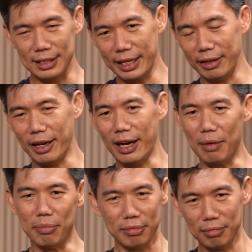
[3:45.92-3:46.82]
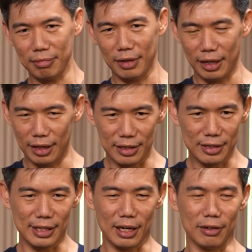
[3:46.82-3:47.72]
Scaled it up.
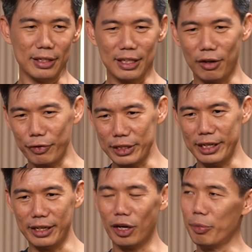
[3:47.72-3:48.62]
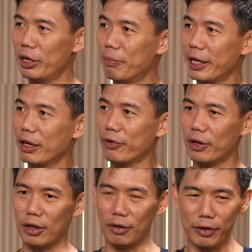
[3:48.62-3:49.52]
It's now obviously the dominant player
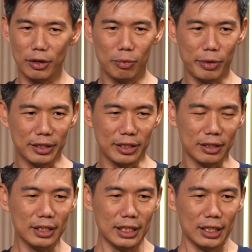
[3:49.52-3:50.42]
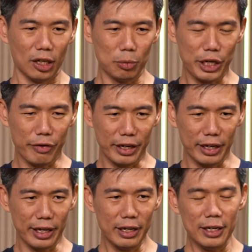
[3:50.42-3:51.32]
for home rental, home sharing
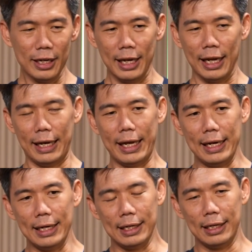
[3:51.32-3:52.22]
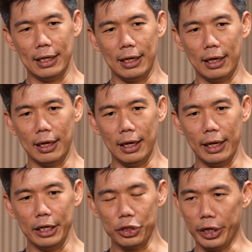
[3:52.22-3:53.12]
in there. Then
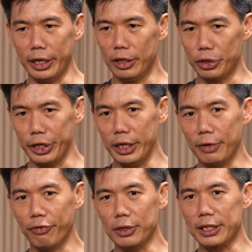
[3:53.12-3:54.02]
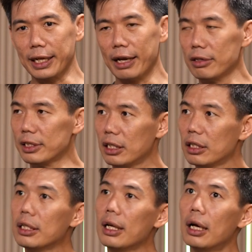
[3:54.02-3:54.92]
joining the folks at
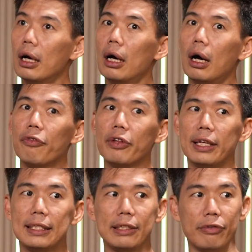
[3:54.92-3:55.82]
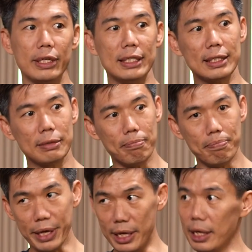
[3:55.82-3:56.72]
Carousell after their Series
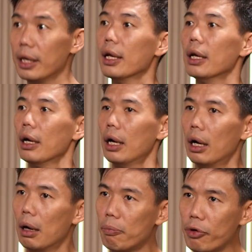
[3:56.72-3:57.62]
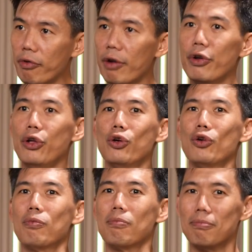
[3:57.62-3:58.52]
B,
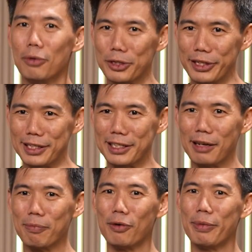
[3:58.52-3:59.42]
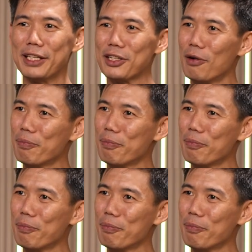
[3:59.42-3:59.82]
pre-revenue, mostly a Singapore-based